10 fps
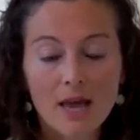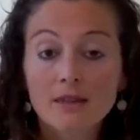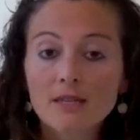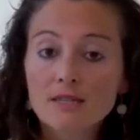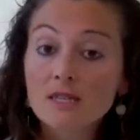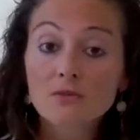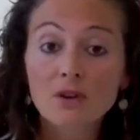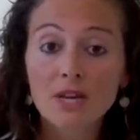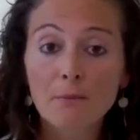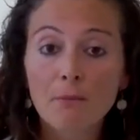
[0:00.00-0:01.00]
And this is
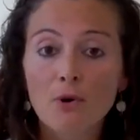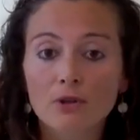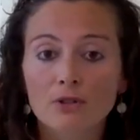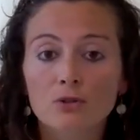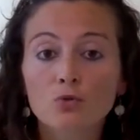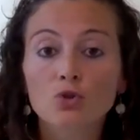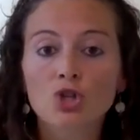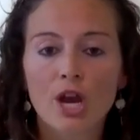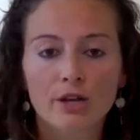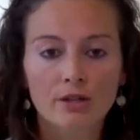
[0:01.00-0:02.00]
very important to
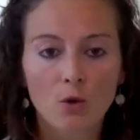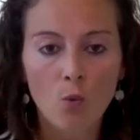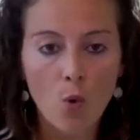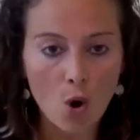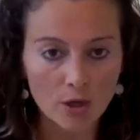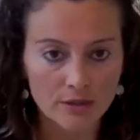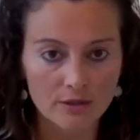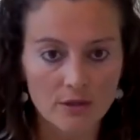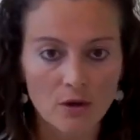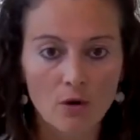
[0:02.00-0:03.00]
check the
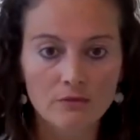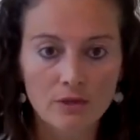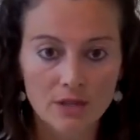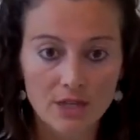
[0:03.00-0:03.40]
quality of the